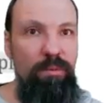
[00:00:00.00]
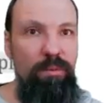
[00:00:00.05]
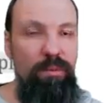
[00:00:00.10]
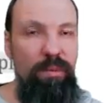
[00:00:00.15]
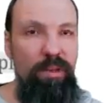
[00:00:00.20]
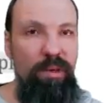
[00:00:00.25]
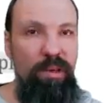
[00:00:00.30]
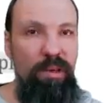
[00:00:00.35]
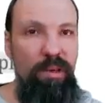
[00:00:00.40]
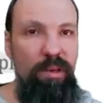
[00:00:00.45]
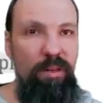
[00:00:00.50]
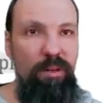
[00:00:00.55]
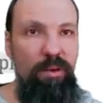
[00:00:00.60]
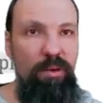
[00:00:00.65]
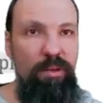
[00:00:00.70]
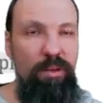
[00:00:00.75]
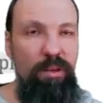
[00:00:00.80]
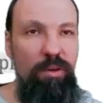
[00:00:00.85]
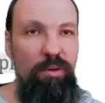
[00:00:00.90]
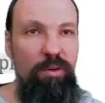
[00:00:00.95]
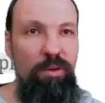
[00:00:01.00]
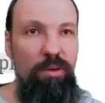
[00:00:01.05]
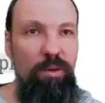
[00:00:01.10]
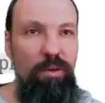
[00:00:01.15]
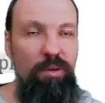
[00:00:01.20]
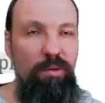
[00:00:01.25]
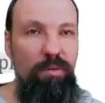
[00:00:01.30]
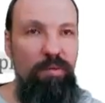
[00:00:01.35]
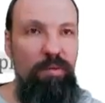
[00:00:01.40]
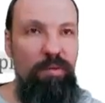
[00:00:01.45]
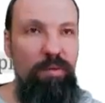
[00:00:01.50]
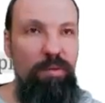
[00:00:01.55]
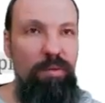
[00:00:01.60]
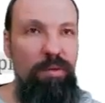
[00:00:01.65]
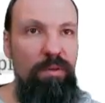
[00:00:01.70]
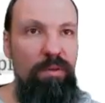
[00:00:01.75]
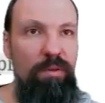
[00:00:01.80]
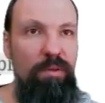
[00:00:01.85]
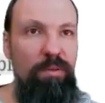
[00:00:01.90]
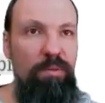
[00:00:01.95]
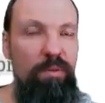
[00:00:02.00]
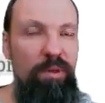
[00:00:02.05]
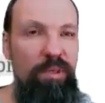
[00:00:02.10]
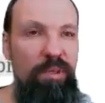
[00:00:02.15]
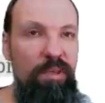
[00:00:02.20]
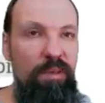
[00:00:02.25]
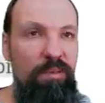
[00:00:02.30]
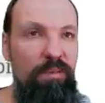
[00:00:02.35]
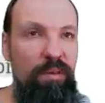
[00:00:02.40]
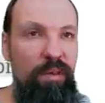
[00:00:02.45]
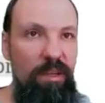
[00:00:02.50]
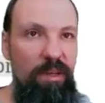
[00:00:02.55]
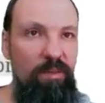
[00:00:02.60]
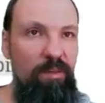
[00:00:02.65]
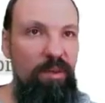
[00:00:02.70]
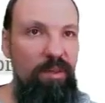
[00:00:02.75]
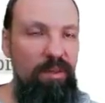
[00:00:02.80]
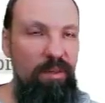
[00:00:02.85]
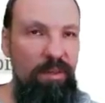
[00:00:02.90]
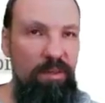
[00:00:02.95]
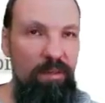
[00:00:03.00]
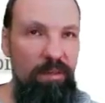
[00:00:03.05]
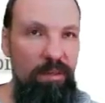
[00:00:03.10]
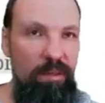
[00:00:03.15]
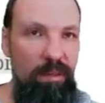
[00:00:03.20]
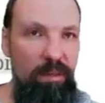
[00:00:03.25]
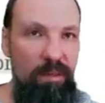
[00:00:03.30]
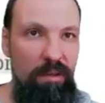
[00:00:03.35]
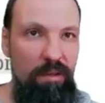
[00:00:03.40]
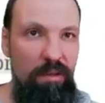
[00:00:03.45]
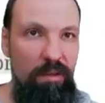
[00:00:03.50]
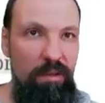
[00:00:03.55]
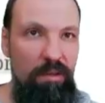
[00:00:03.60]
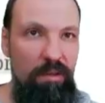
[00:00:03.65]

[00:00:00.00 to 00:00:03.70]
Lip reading: there are a lot of missing variables in